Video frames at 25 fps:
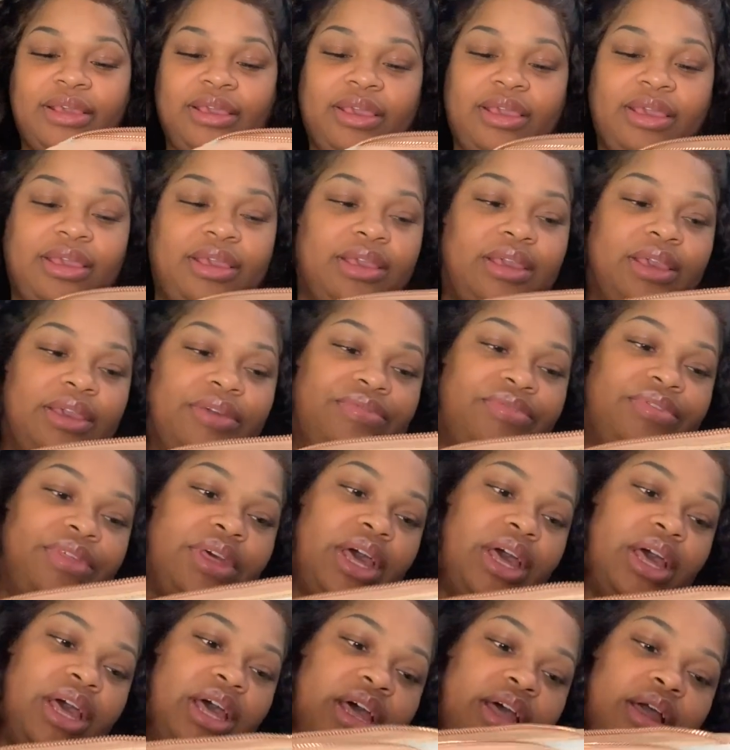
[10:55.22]
And
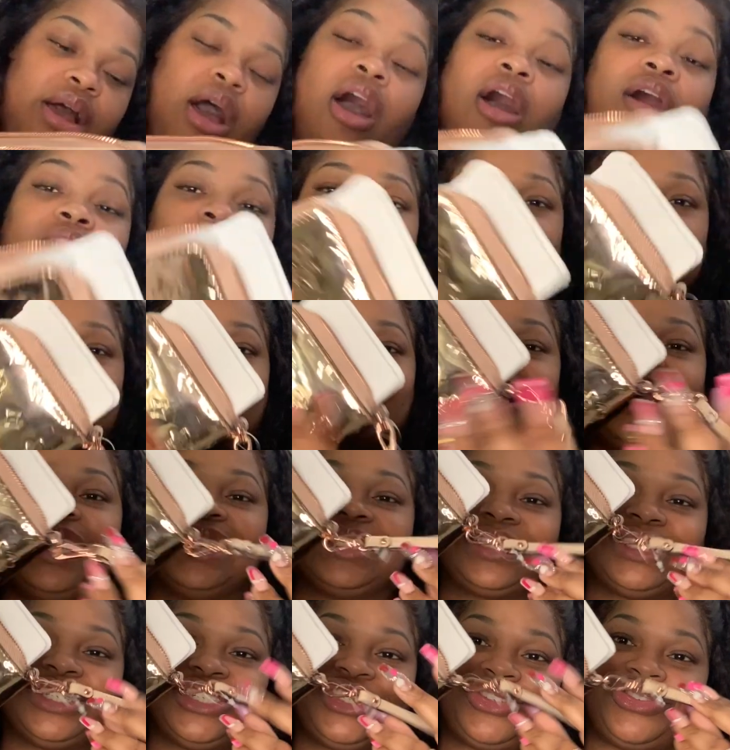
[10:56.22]
the, oh, it
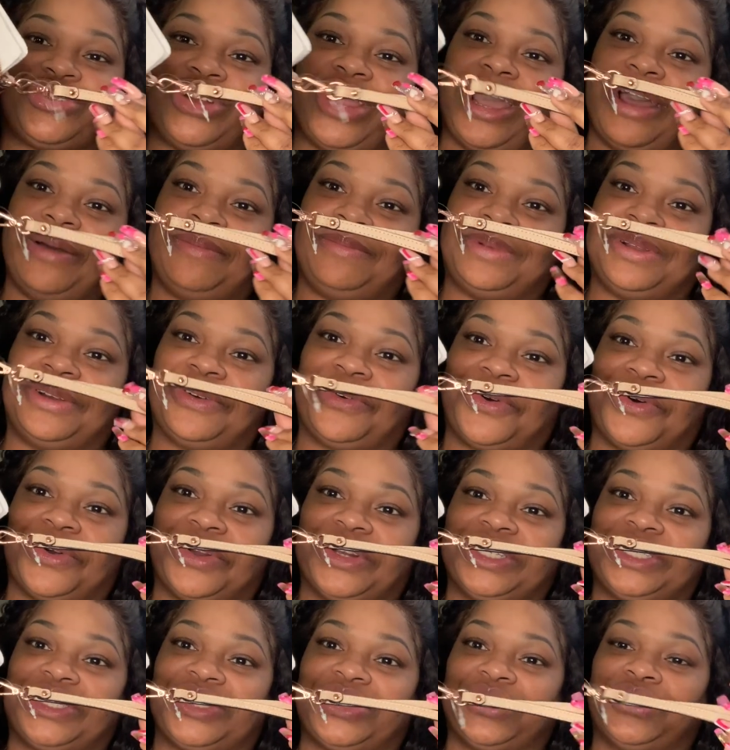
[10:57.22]
has the strap, of
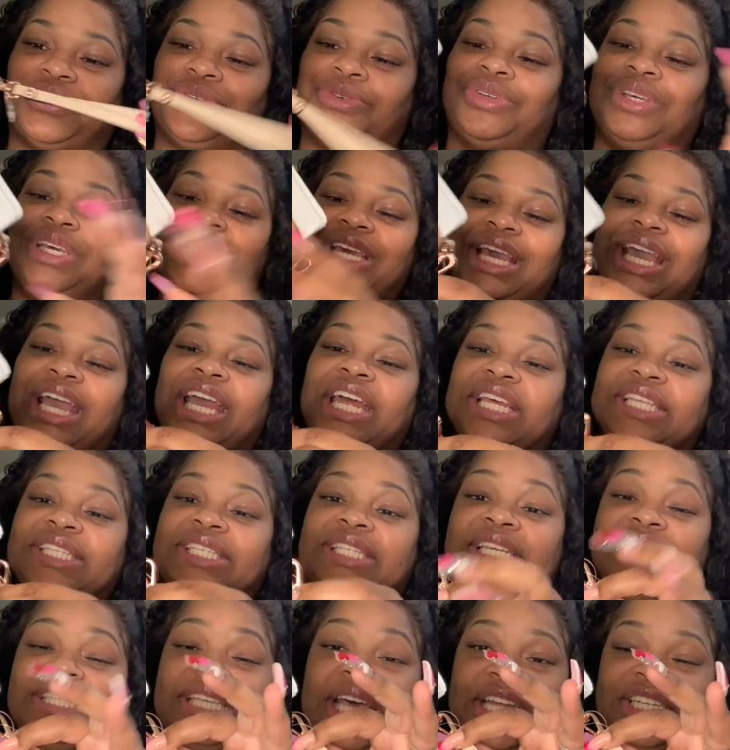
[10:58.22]
course, too. And it's
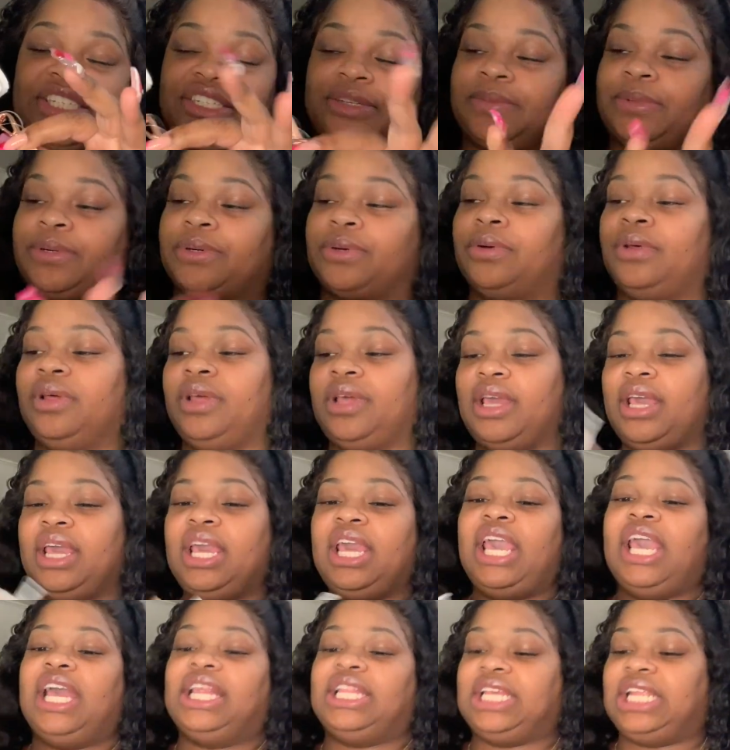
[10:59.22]
detachable.
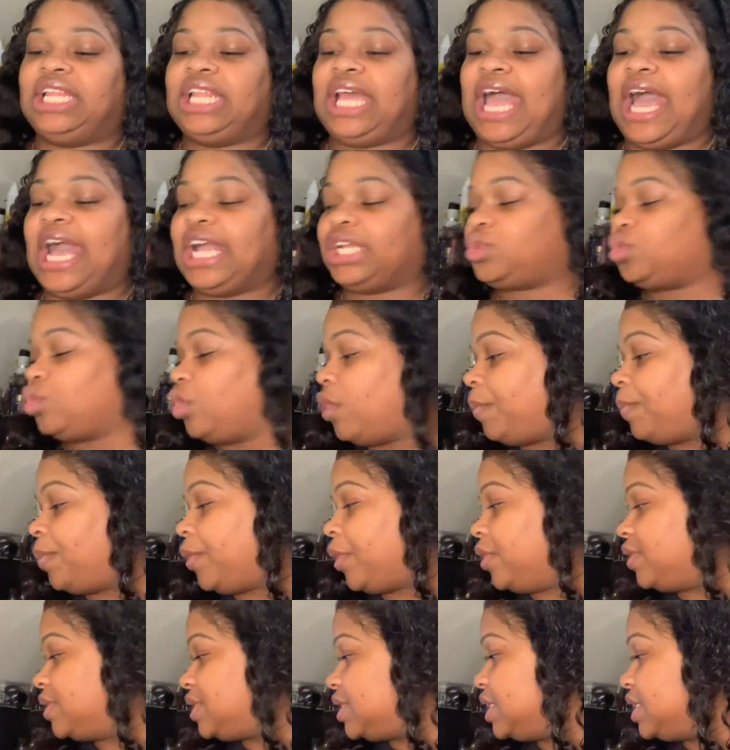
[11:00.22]
And then the actual purse